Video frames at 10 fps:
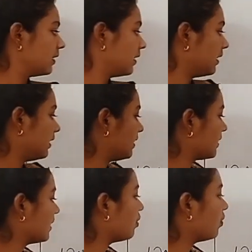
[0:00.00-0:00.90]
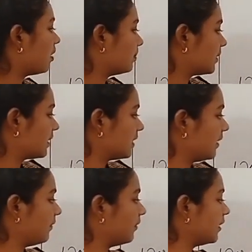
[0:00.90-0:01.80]
it is the worms. See, we
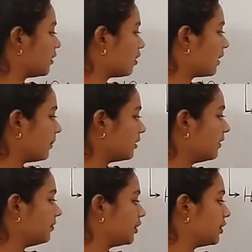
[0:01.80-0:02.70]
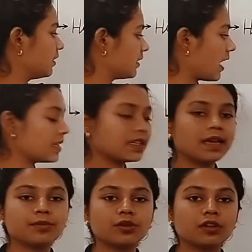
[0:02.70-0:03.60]
will talk about the features as I have
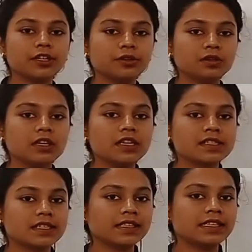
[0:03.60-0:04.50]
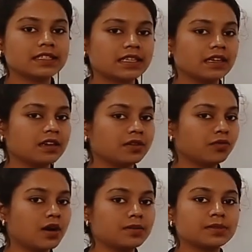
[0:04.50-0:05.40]
told you. See, these
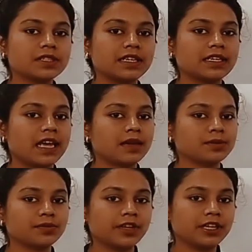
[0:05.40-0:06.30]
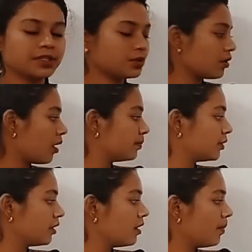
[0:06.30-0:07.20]
worms, it has very soft
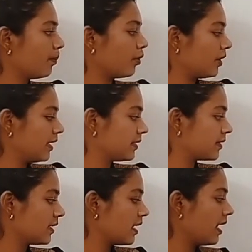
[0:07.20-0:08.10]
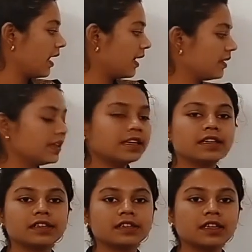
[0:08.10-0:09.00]
bodies, and
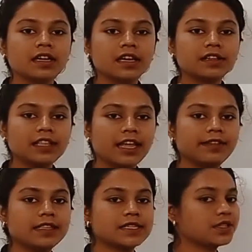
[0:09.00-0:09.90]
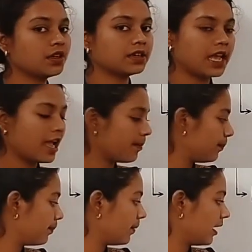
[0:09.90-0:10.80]
here they does not have
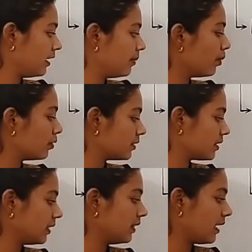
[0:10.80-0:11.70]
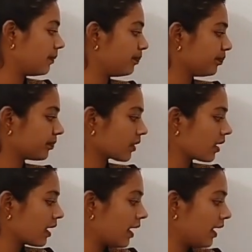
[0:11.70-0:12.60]
any bones in them,
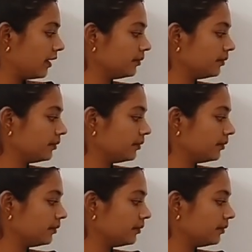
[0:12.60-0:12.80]
and